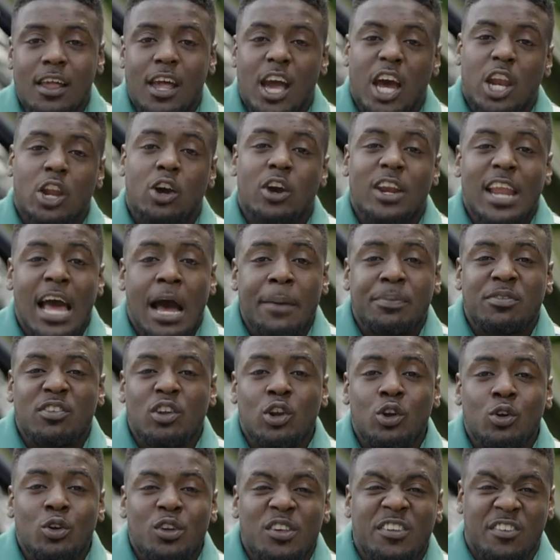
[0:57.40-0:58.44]
and I'm going to
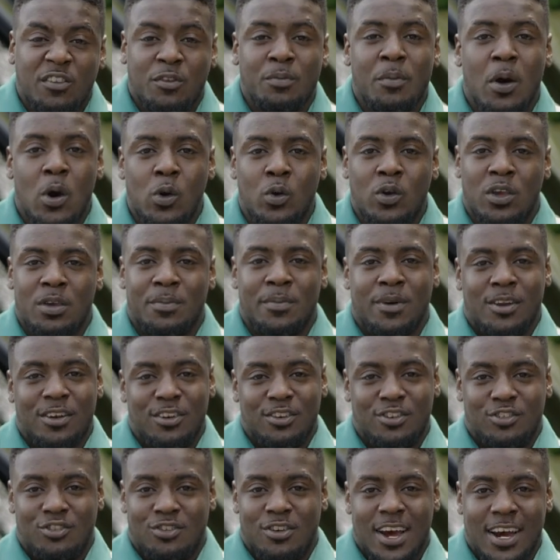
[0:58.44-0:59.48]
absolutely smoke him on
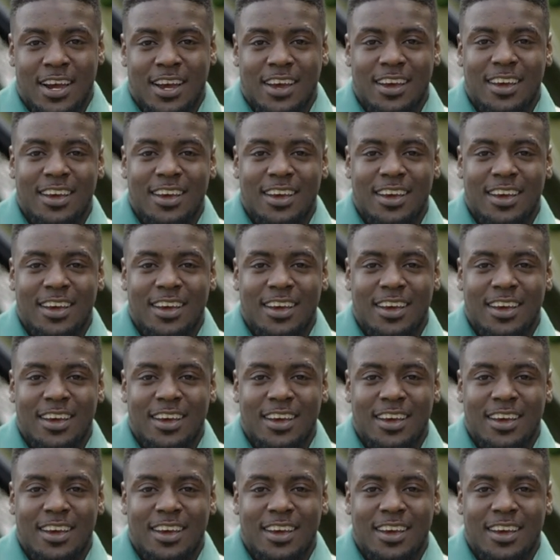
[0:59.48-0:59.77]
this track.